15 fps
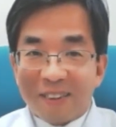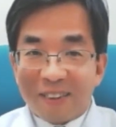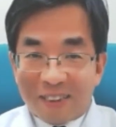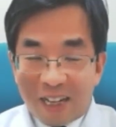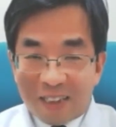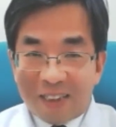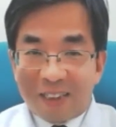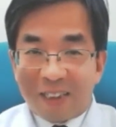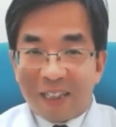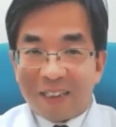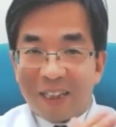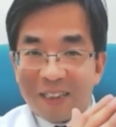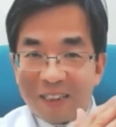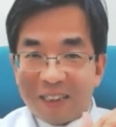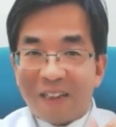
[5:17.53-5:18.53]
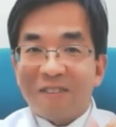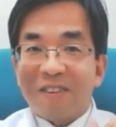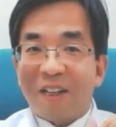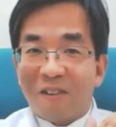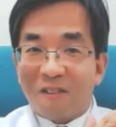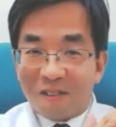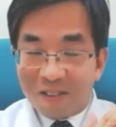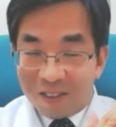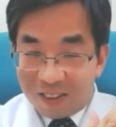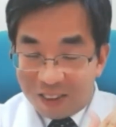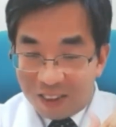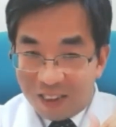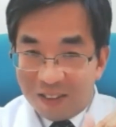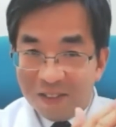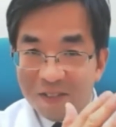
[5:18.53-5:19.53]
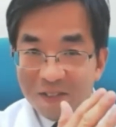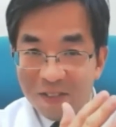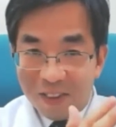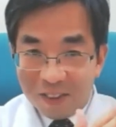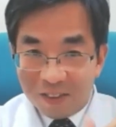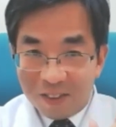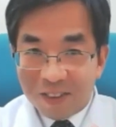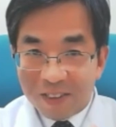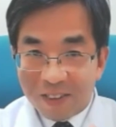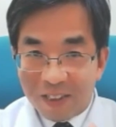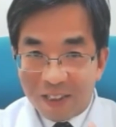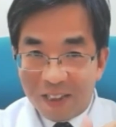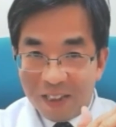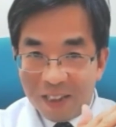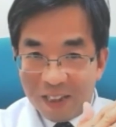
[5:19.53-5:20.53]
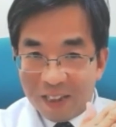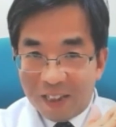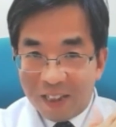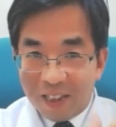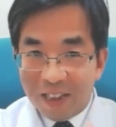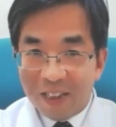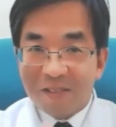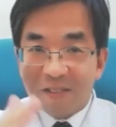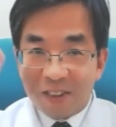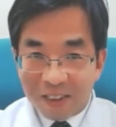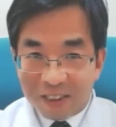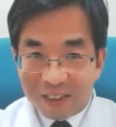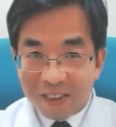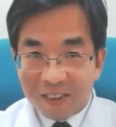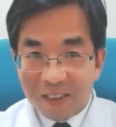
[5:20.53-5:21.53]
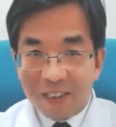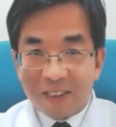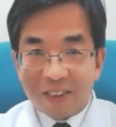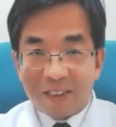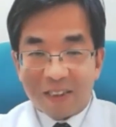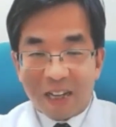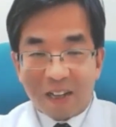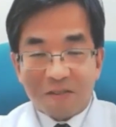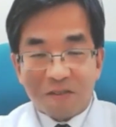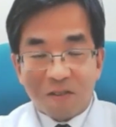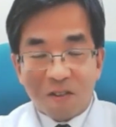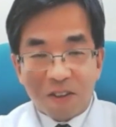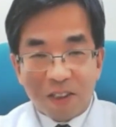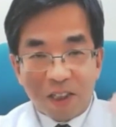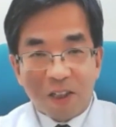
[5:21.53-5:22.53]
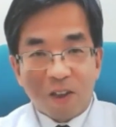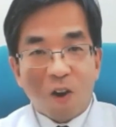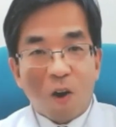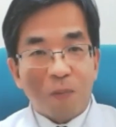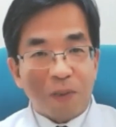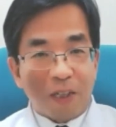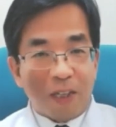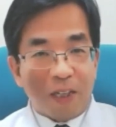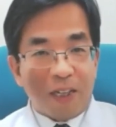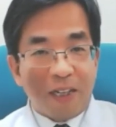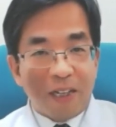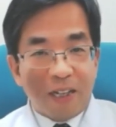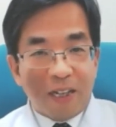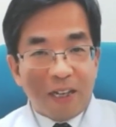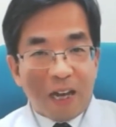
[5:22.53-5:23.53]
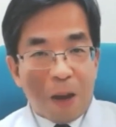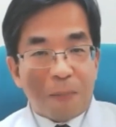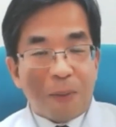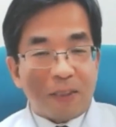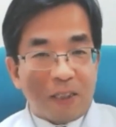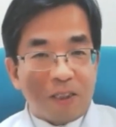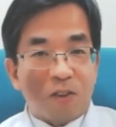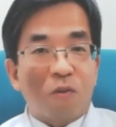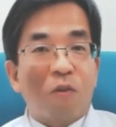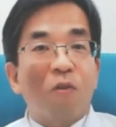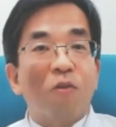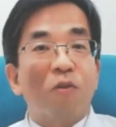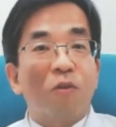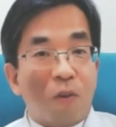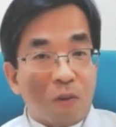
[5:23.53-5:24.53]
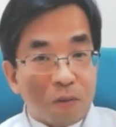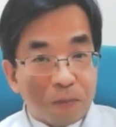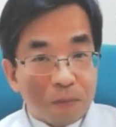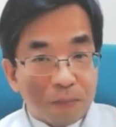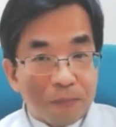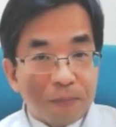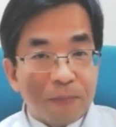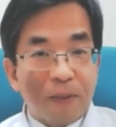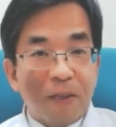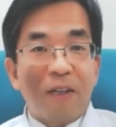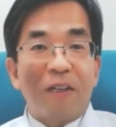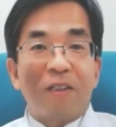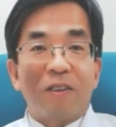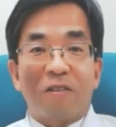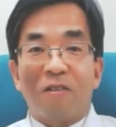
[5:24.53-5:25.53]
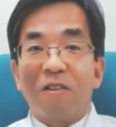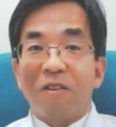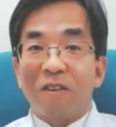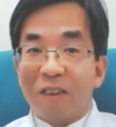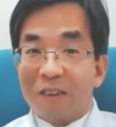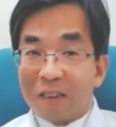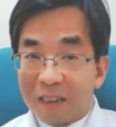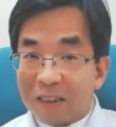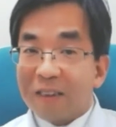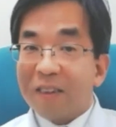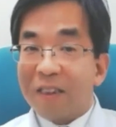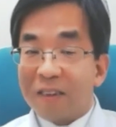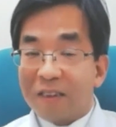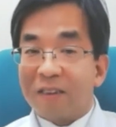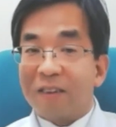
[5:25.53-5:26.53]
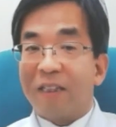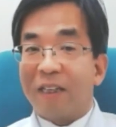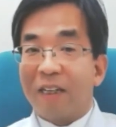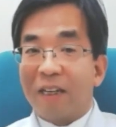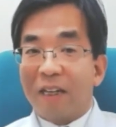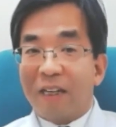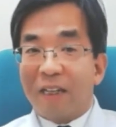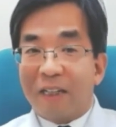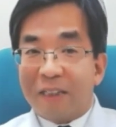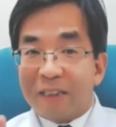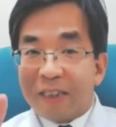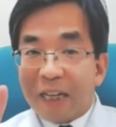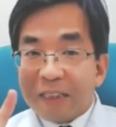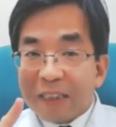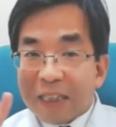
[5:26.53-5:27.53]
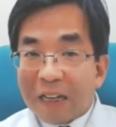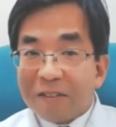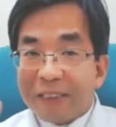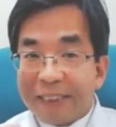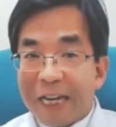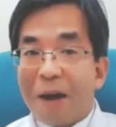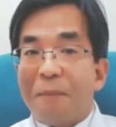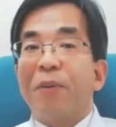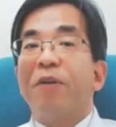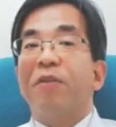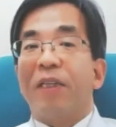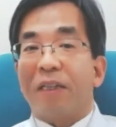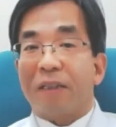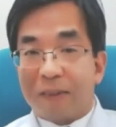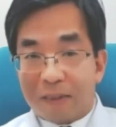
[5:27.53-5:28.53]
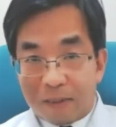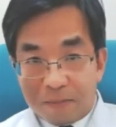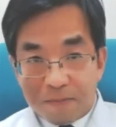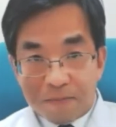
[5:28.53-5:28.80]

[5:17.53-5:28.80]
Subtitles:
such a digital technology will increase the quality of the hypertension control. So this is the digital therapeutics.